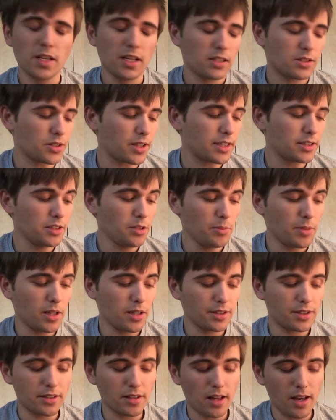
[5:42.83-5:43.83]
So that's the
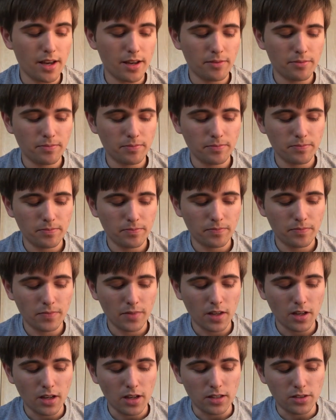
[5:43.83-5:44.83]
melody line.
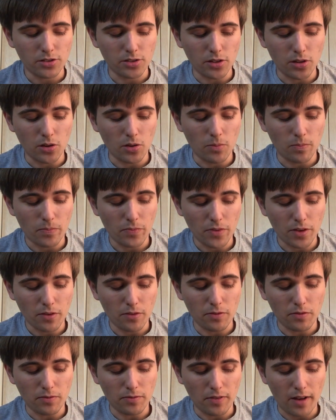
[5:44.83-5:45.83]
So
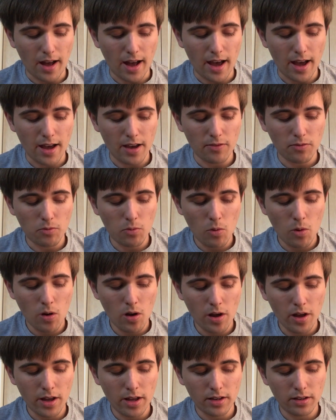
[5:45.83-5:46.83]
5
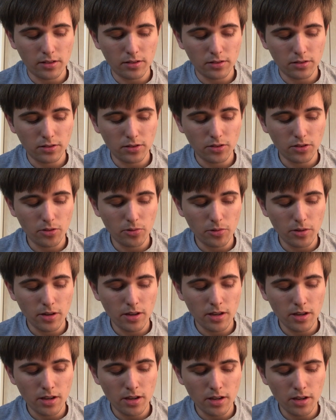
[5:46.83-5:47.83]
1
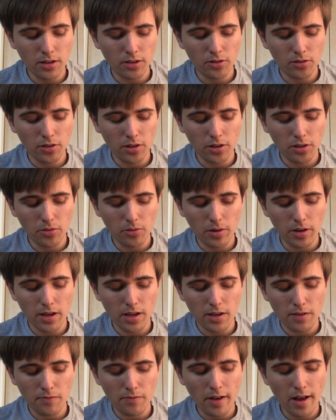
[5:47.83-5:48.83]
3 3
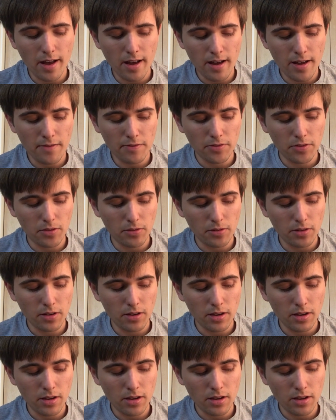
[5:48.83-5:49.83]
3 5
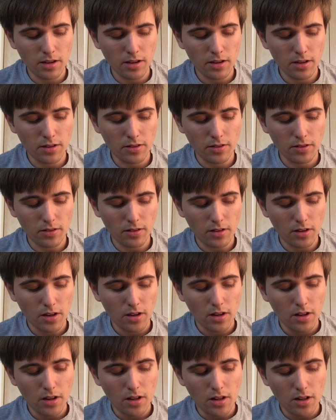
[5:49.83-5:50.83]
3
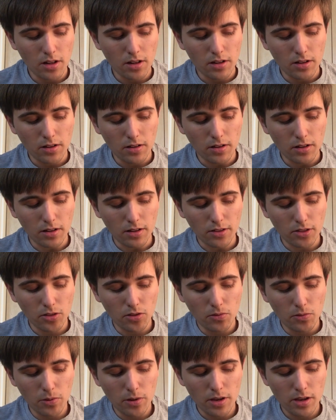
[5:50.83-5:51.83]

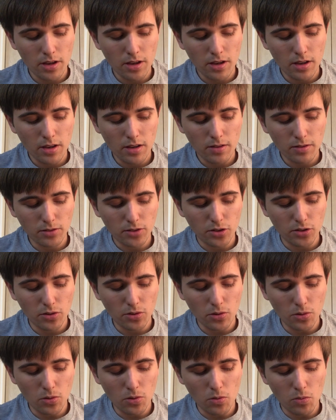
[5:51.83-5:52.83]
3
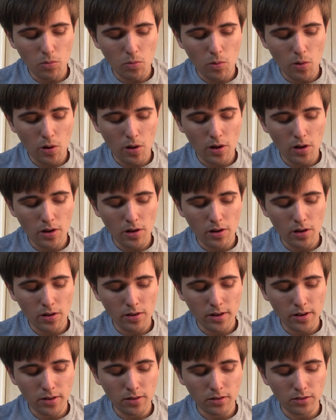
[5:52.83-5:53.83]
2
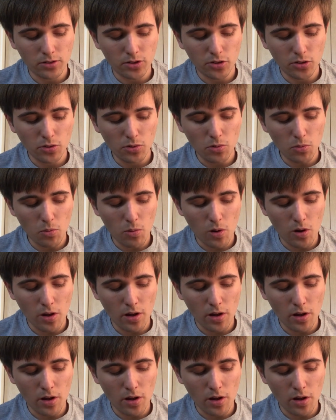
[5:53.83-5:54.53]
1 2